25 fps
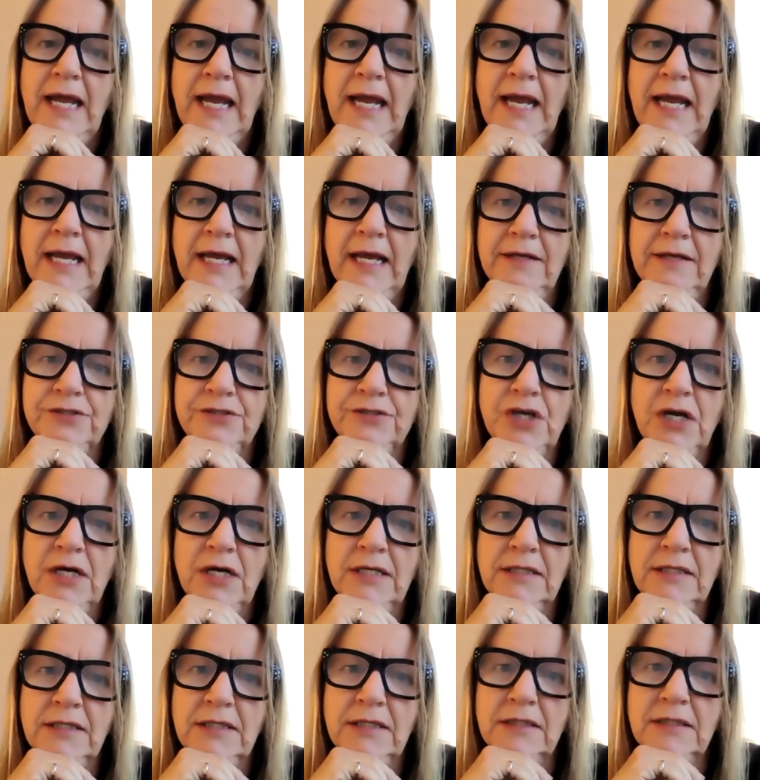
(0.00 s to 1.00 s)
And
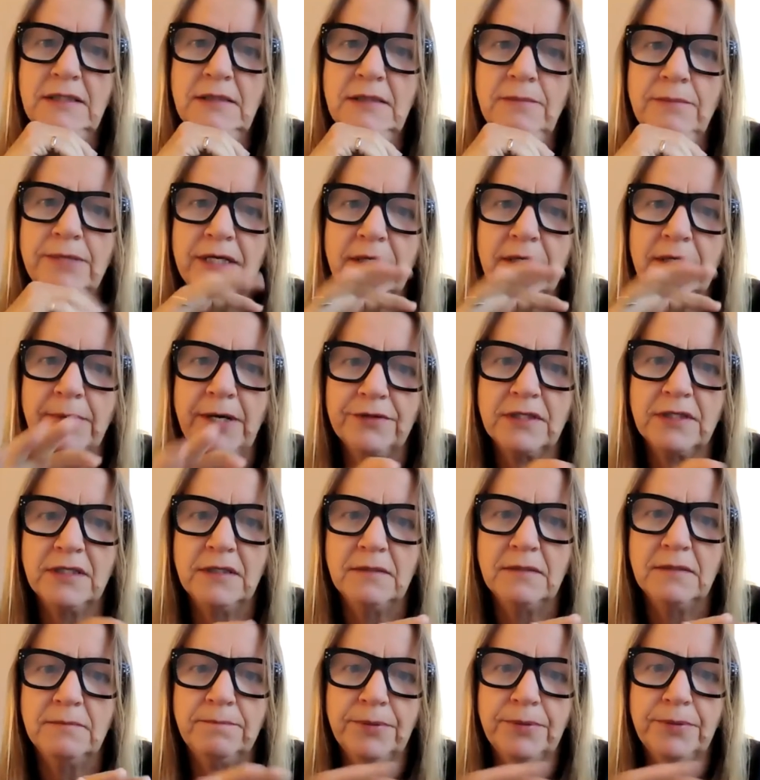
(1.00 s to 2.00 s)
talk a little bit about
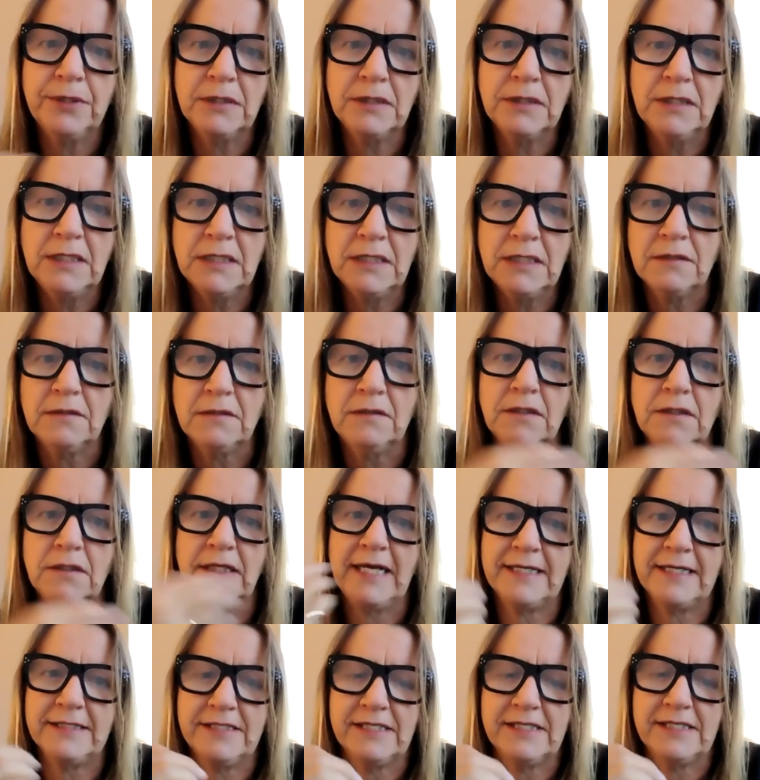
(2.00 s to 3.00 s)
the political
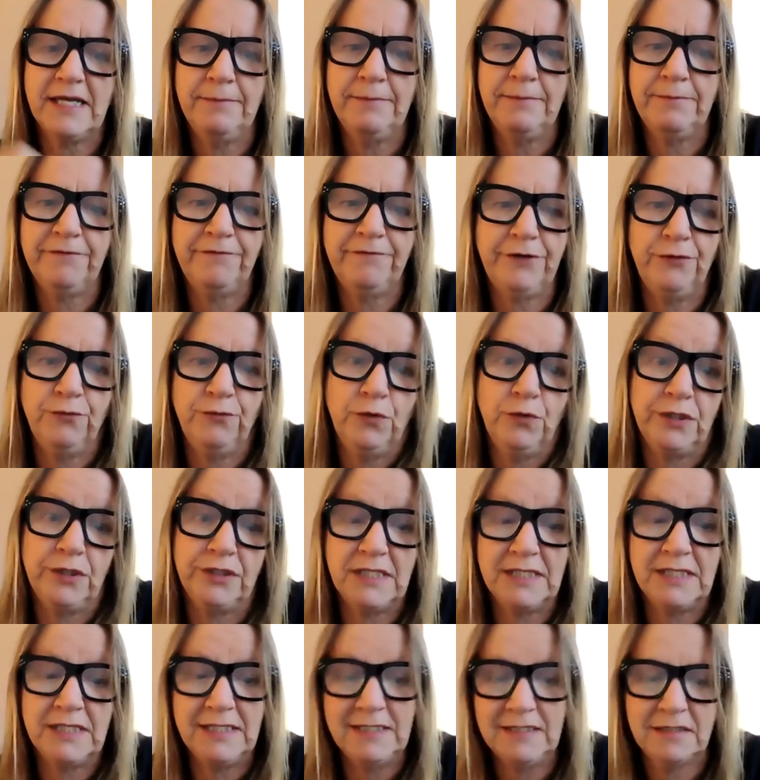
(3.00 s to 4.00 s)
landscape, if you
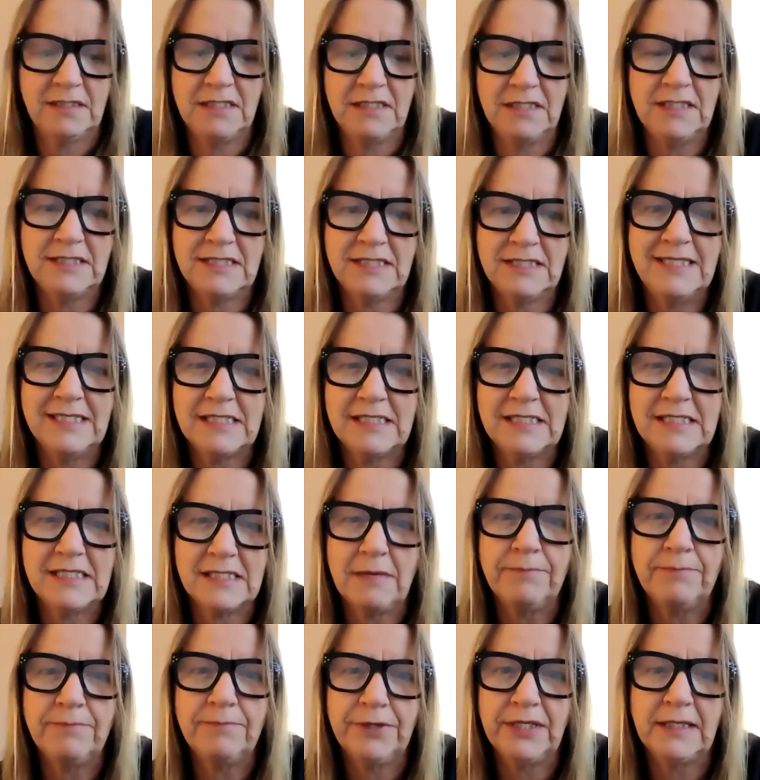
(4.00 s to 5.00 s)
would. Is this
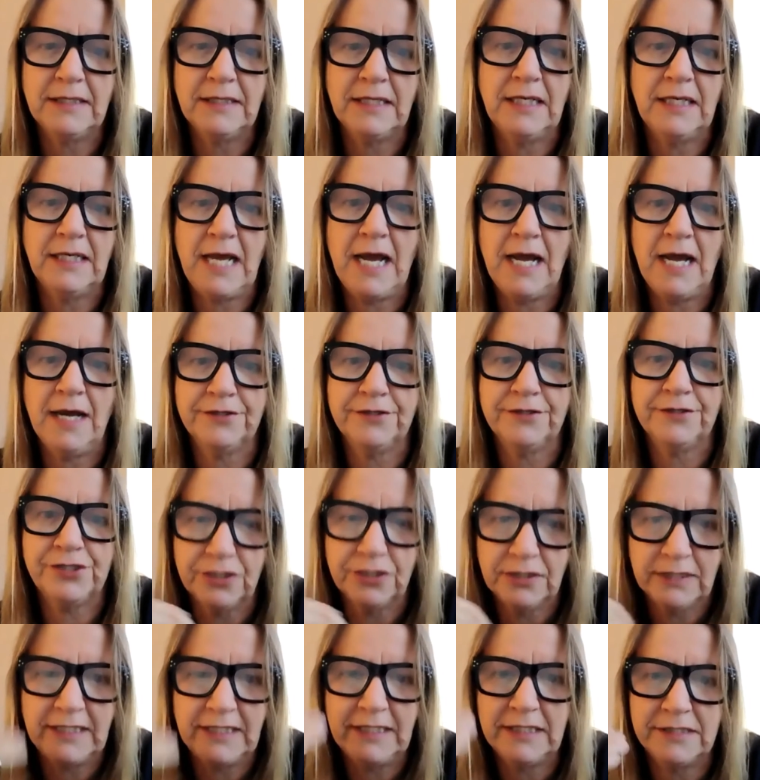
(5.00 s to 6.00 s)
something that
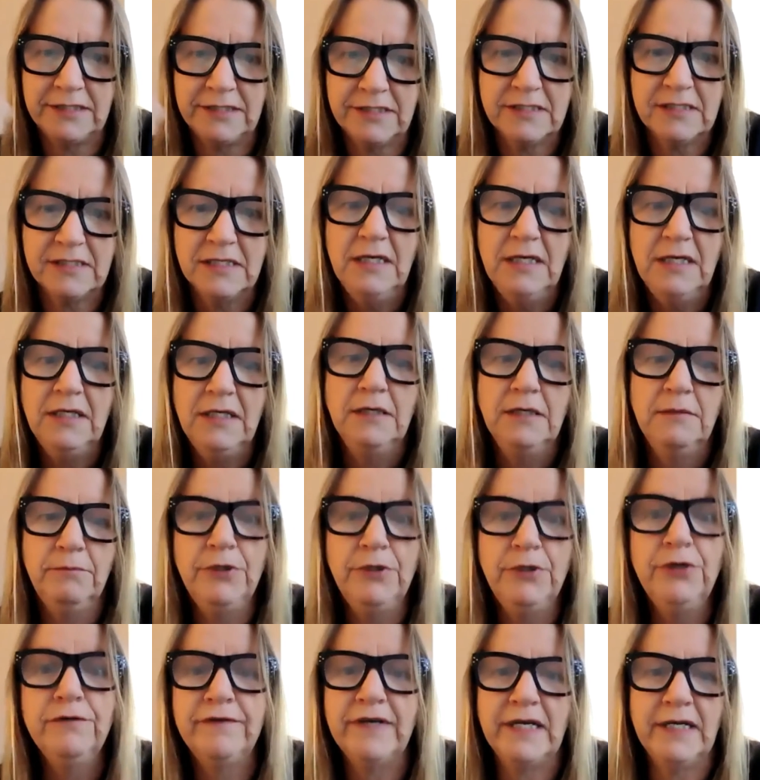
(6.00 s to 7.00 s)
actually is
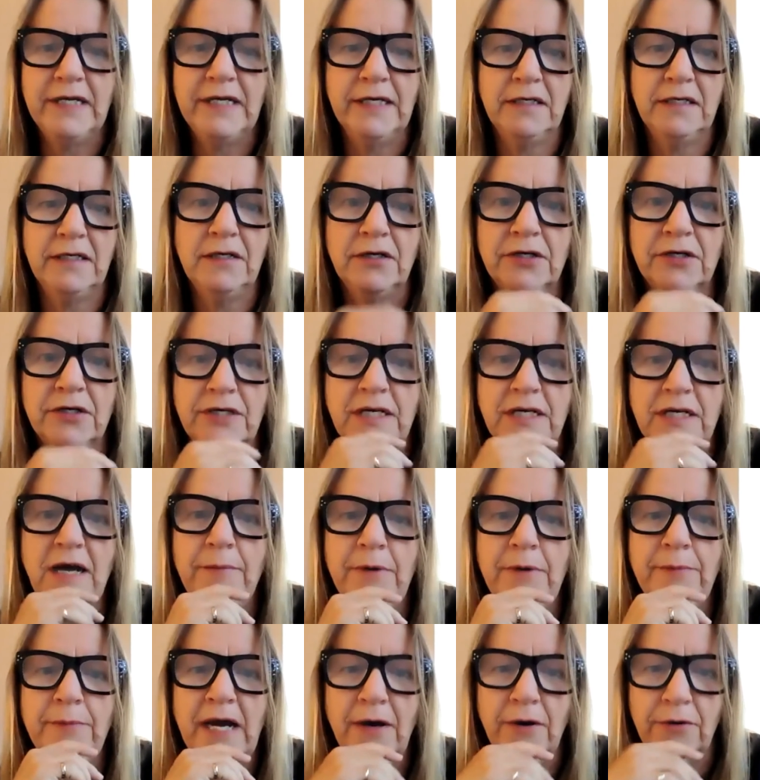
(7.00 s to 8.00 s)
moving and could
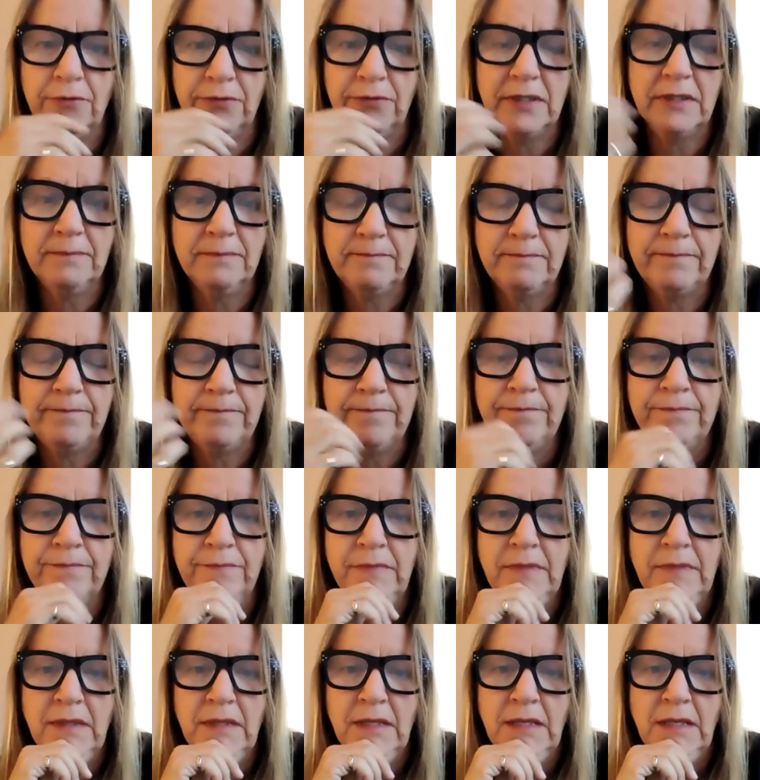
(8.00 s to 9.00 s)
come about?
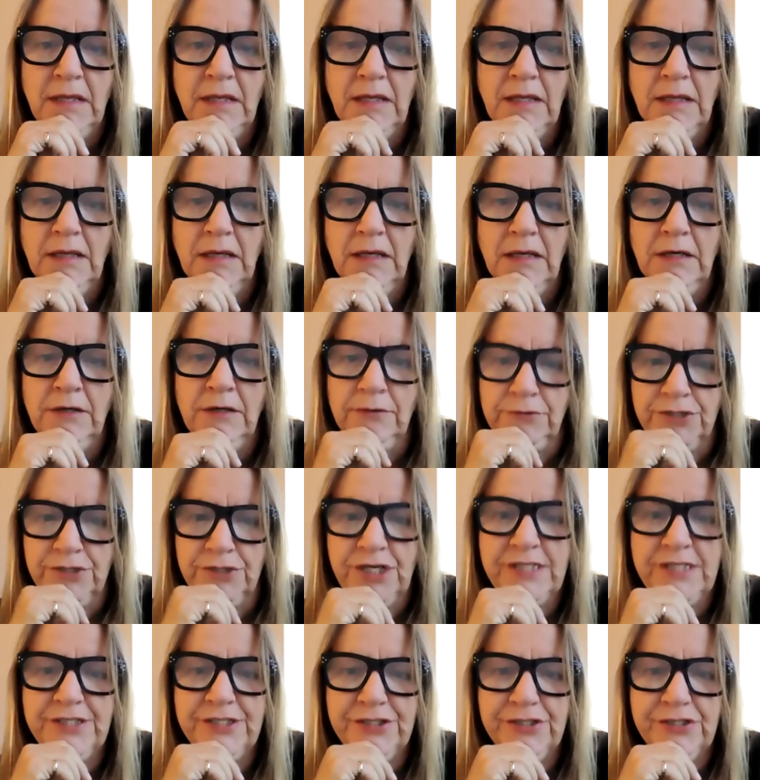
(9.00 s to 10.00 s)
Or so
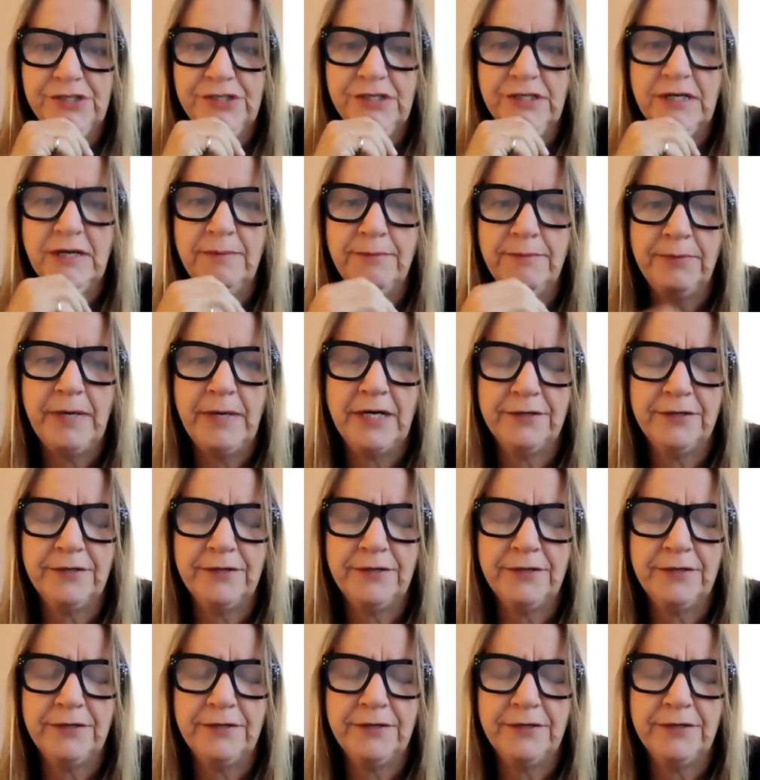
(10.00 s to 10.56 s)
changes could come about.